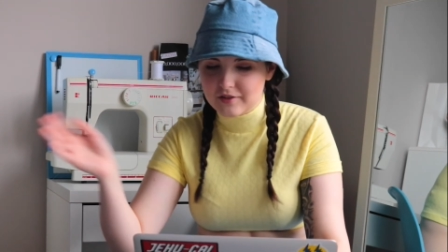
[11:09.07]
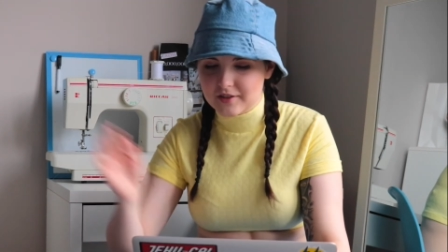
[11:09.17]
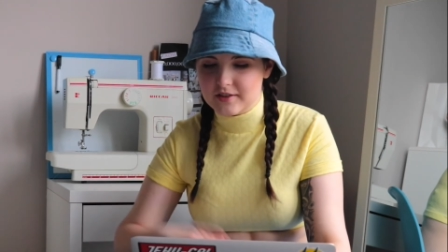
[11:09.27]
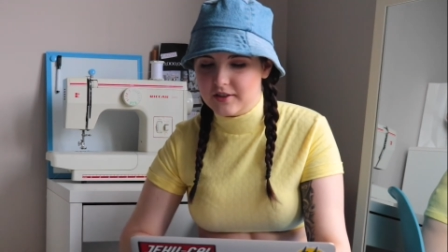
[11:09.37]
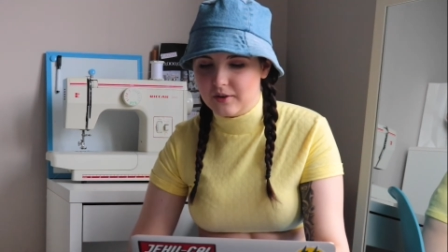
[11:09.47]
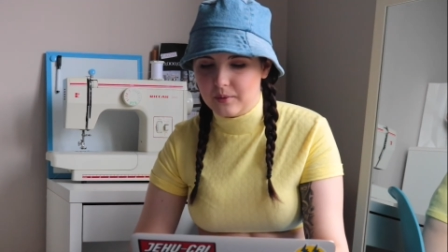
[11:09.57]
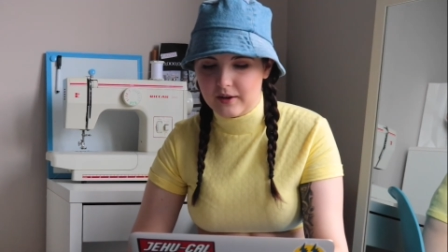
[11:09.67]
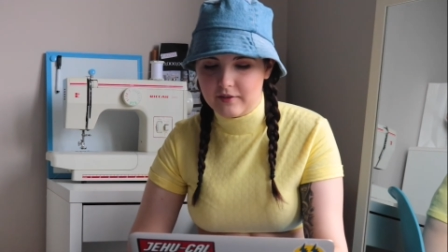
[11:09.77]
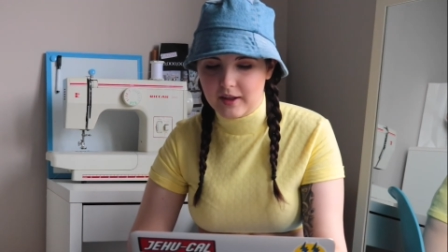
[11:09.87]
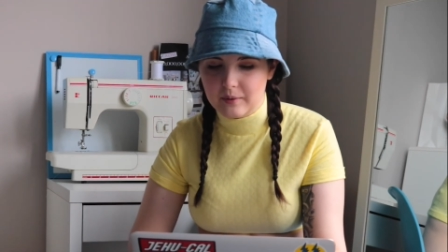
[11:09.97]
It's, you know,
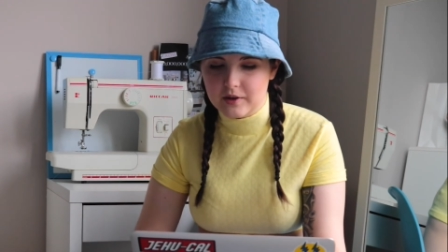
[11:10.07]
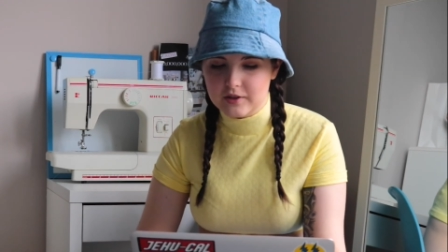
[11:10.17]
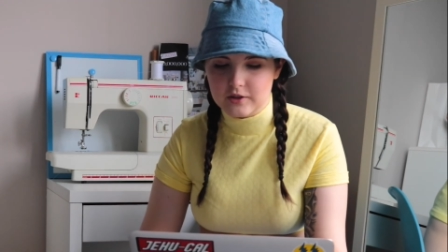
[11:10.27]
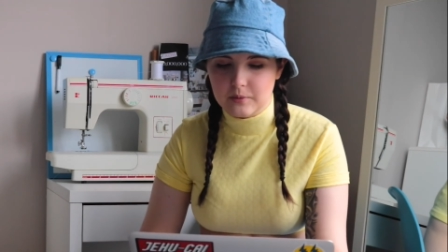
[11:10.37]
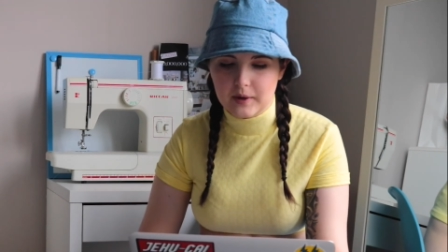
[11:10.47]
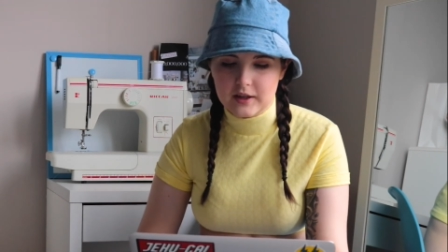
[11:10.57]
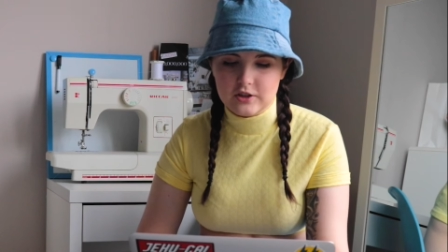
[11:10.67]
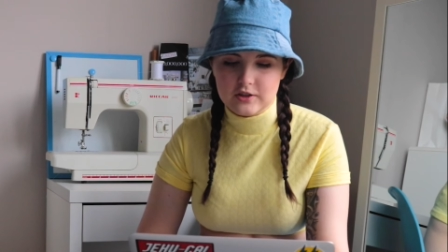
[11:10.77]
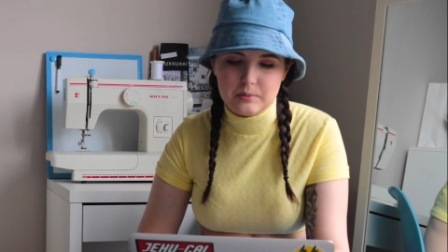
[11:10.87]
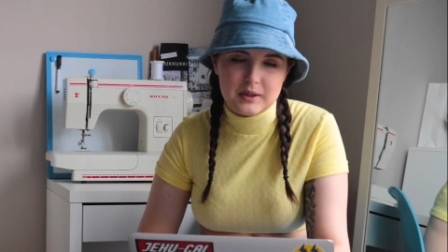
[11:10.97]
whatever they want to do, but it
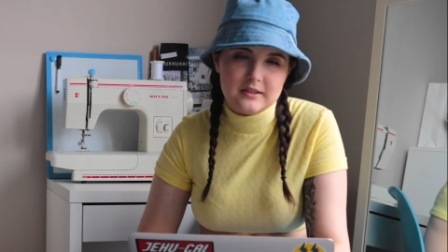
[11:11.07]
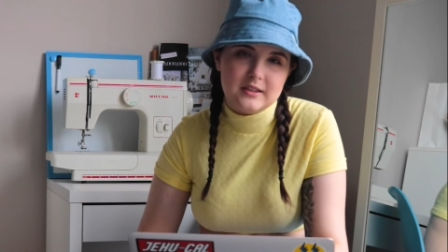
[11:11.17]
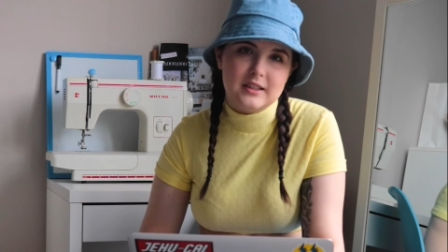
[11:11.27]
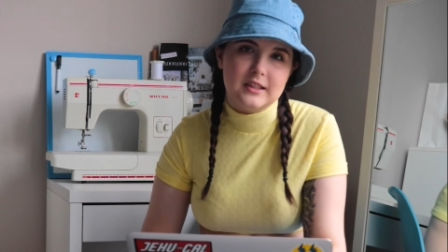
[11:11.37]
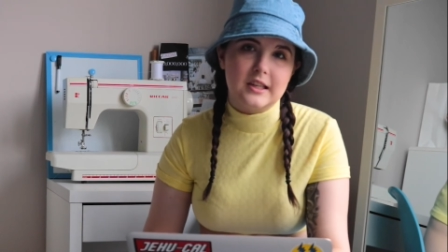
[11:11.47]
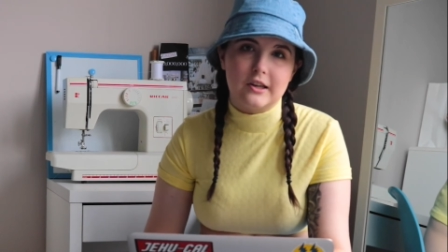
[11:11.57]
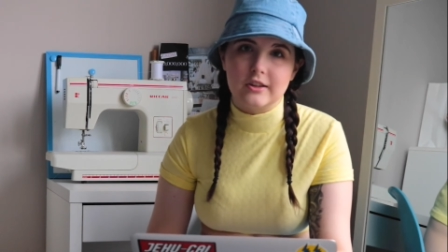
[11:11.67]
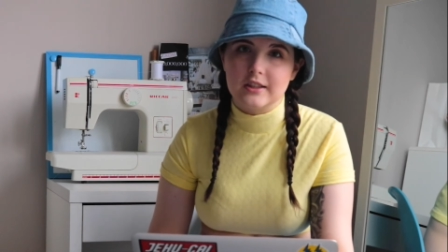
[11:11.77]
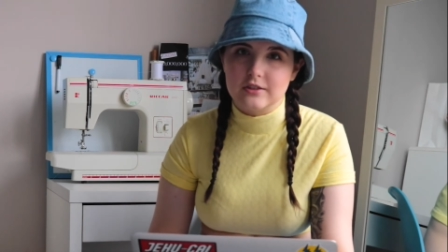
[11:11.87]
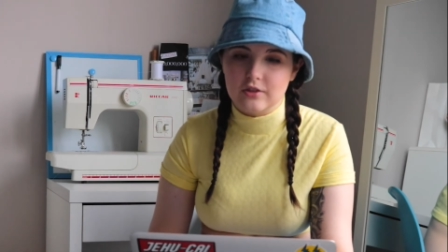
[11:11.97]
just means that the
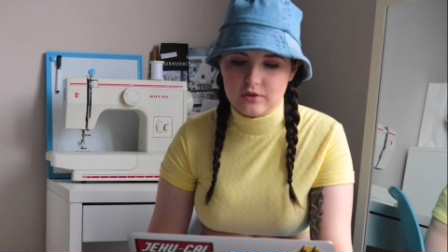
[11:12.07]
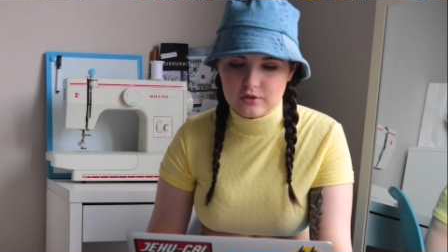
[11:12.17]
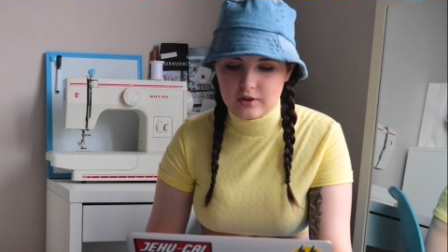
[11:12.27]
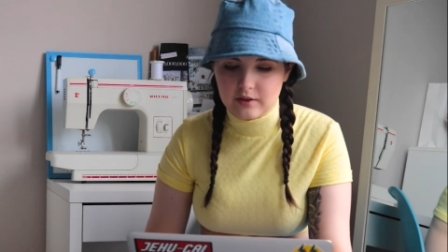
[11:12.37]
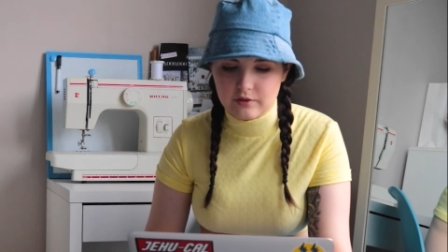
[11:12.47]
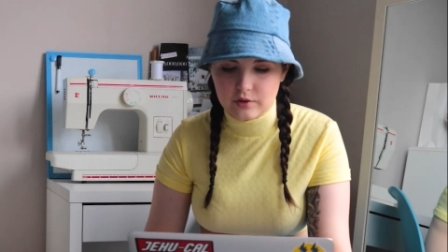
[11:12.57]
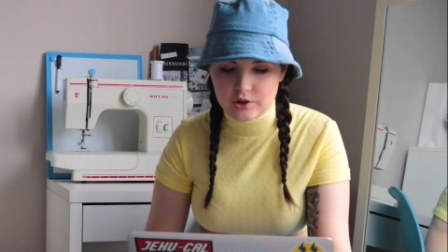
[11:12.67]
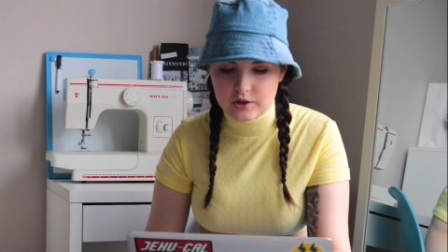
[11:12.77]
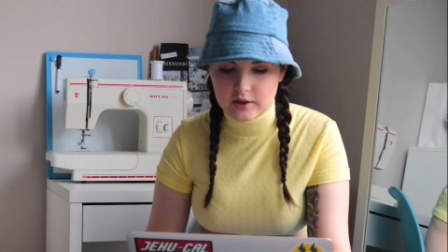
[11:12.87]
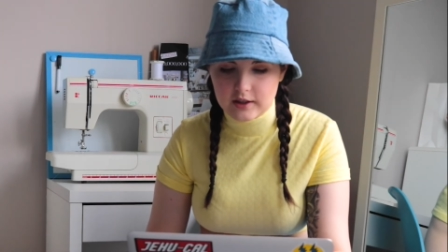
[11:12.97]
integrity is not as good,
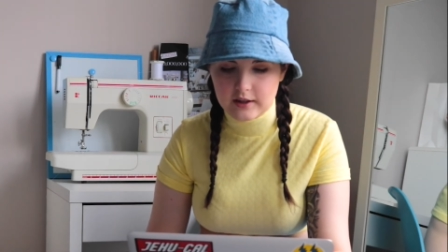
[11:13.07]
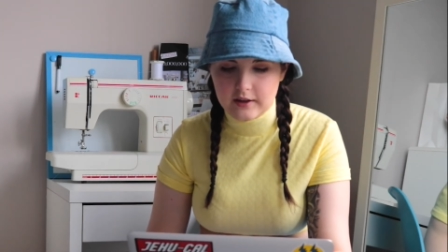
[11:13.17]
unfortunately.